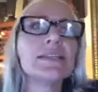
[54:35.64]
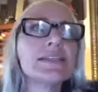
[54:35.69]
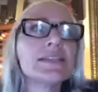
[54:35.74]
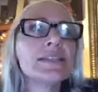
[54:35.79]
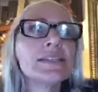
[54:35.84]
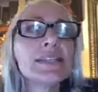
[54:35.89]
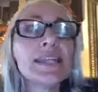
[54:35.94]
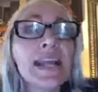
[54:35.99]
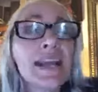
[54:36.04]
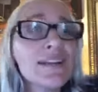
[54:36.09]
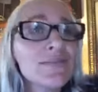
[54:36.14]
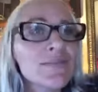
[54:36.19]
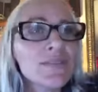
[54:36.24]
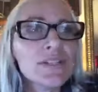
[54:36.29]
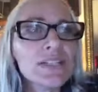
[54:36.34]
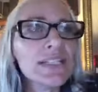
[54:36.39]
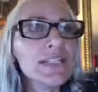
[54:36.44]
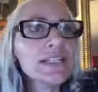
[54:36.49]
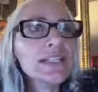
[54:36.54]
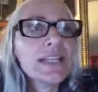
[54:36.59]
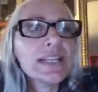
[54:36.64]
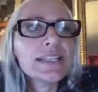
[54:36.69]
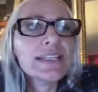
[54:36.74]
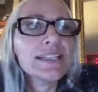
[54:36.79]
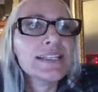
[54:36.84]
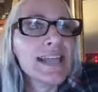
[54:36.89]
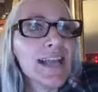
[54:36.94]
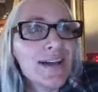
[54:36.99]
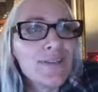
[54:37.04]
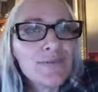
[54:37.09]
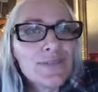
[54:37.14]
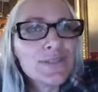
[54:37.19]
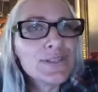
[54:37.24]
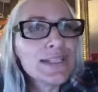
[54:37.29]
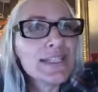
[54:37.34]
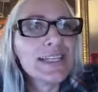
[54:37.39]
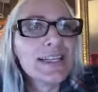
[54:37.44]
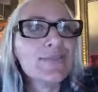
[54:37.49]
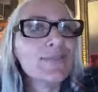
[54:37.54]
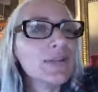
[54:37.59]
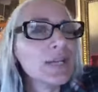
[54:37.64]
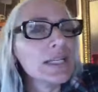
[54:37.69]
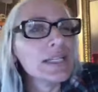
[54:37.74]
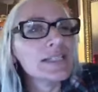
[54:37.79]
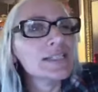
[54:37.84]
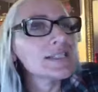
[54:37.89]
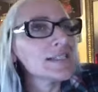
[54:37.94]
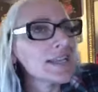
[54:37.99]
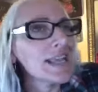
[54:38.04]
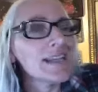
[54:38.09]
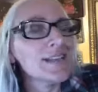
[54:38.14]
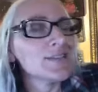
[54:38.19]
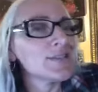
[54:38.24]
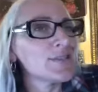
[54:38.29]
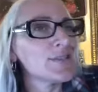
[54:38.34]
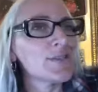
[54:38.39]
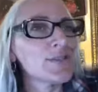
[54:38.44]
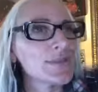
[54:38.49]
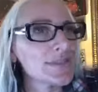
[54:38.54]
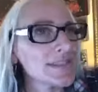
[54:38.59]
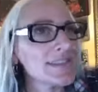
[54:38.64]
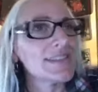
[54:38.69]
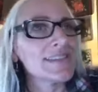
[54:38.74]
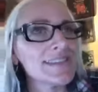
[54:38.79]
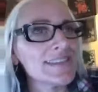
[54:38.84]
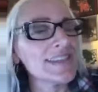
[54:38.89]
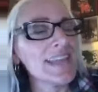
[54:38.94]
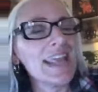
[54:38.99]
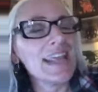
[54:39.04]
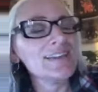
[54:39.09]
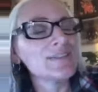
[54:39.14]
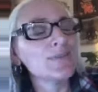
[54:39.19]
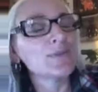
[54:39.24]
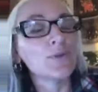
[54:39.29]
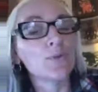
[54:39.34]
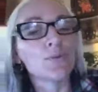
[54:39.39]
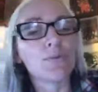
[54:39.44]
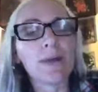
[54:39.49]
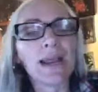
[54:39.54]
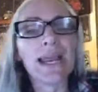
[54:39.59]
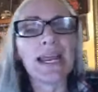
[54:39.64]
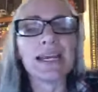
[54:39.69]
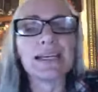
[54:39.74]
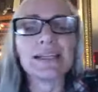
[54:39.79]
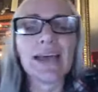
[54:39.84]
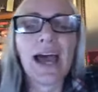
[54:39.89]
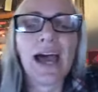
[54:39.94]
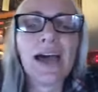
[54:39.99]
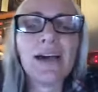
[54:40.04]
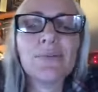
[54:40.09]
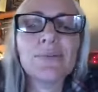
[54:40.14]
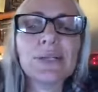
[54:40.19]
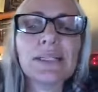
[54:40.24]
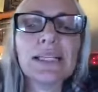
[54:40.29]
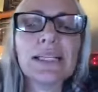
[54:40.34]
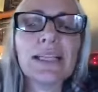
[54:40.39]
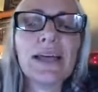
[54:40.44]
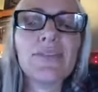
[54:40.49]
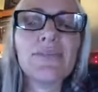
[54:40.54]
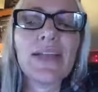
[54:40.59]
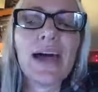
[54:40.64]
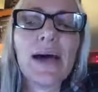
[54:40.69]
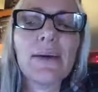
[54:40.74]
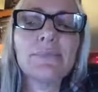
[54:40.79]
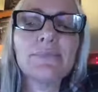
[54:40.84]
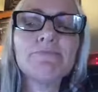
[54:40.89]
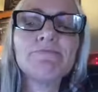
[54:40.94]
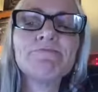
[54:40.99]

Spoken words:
Stan versus Evil is great. I really love that.